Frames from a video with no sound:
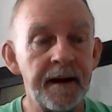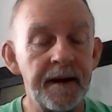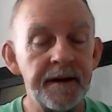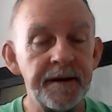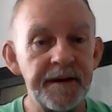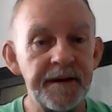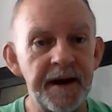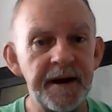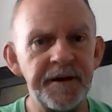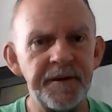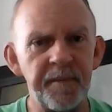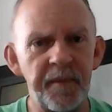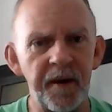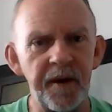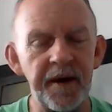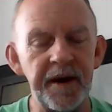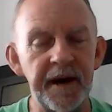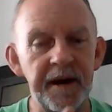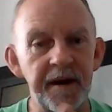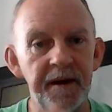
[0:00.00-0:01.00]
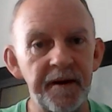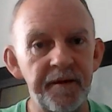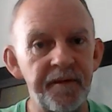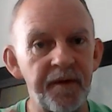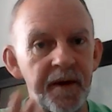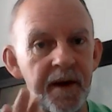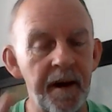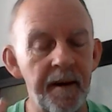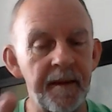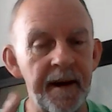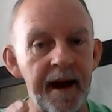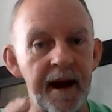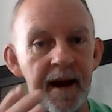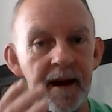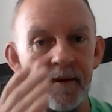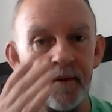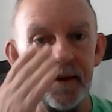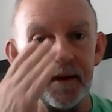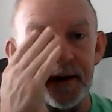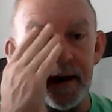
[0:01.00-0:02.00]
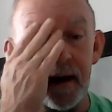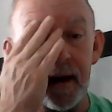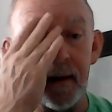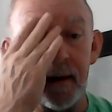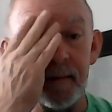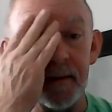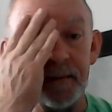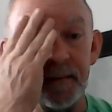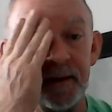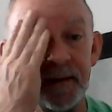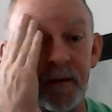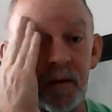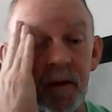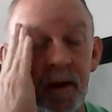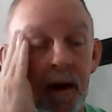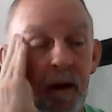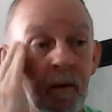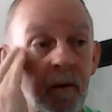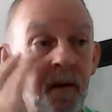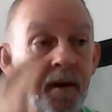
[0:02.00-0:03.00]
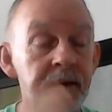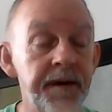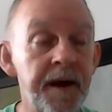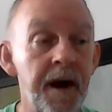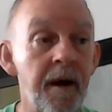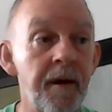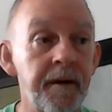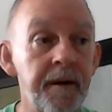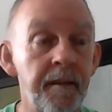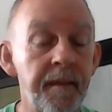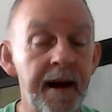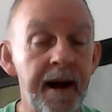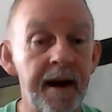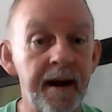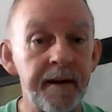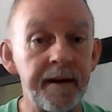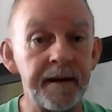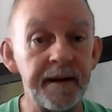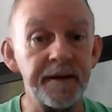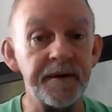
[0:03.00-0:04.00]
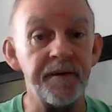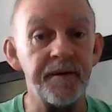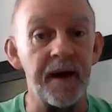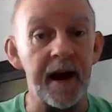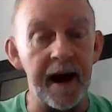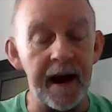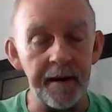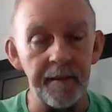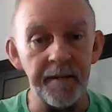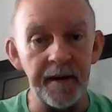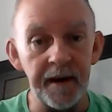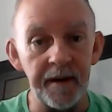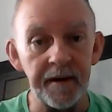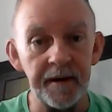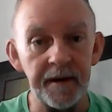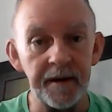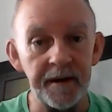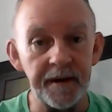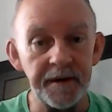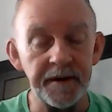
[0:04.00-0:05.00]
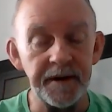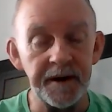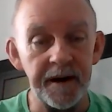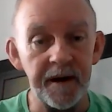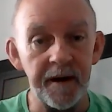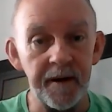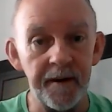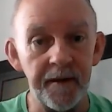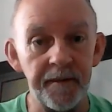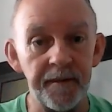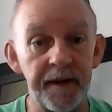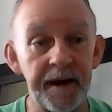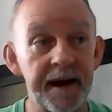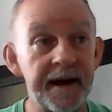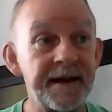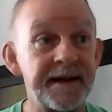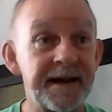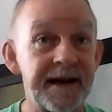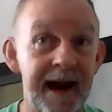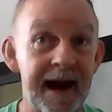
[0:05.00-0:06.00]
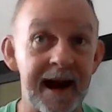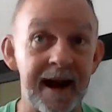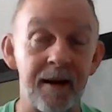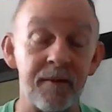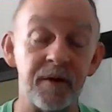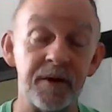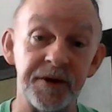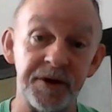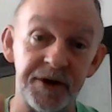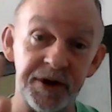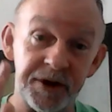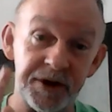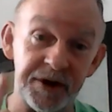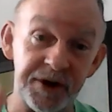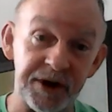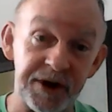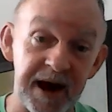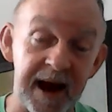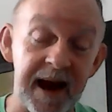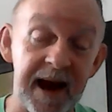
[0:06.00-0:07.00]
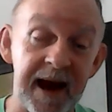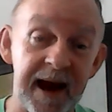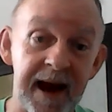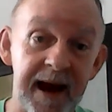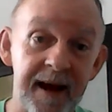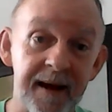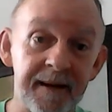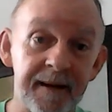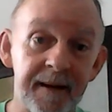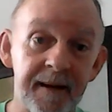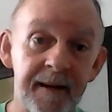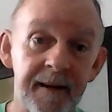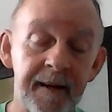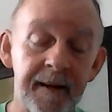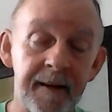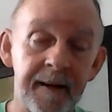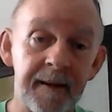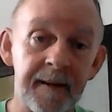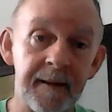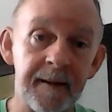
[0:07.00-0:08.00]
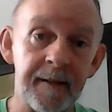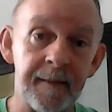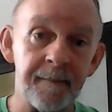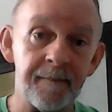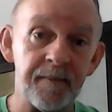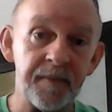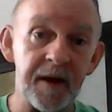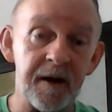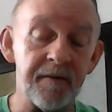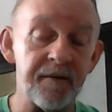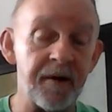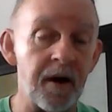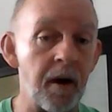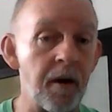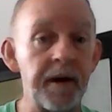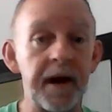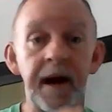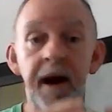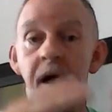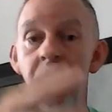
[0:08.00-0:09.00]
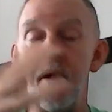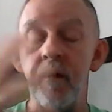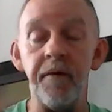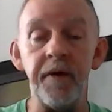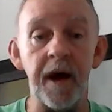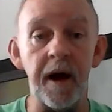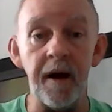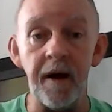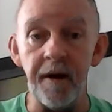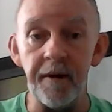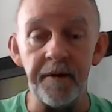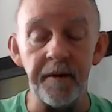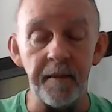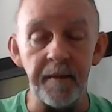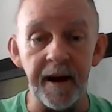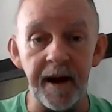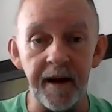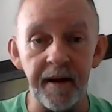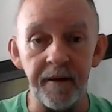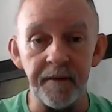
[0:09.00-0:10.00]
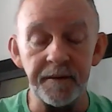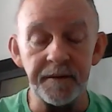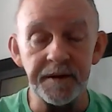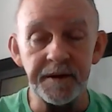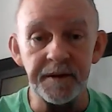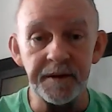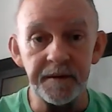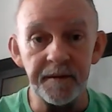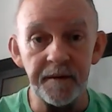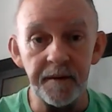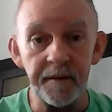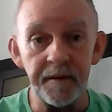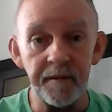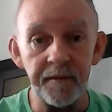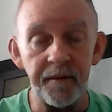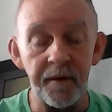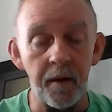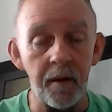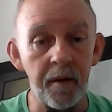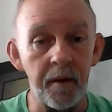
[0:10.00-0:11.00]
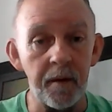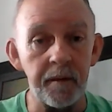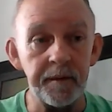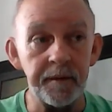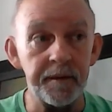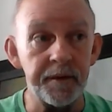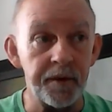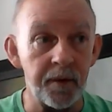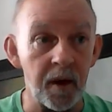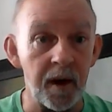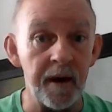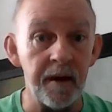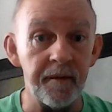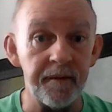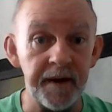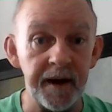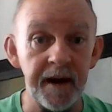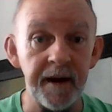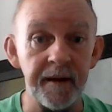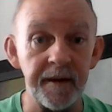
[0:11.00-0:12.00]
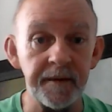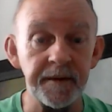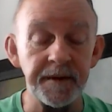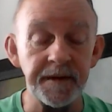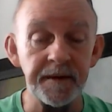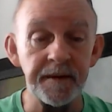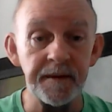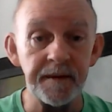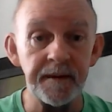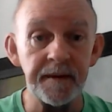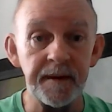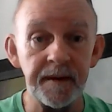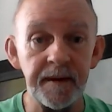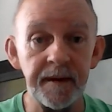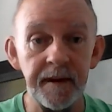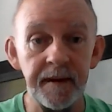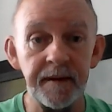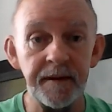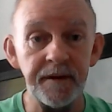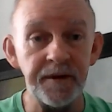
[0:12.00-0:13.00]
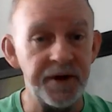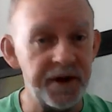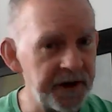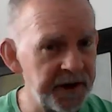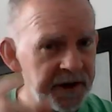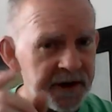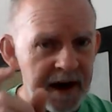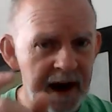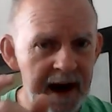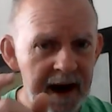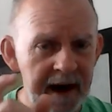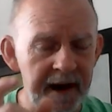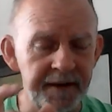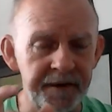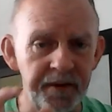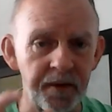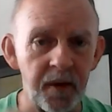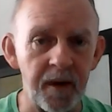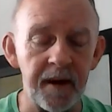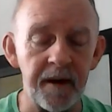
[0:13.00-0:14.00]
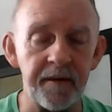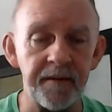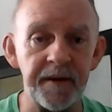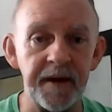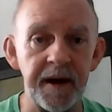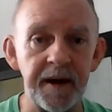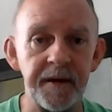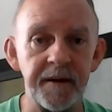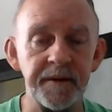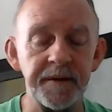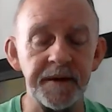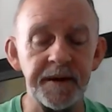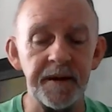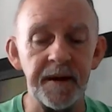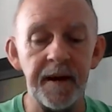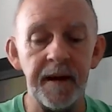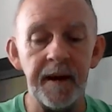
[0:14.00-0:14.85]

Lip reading: See, he's pretty good for coming out of retirement, but the one I want to talk about is Vladimir Klitschko. This guy was just shy of holding all the other belts for 12 years, just shy of 12 years.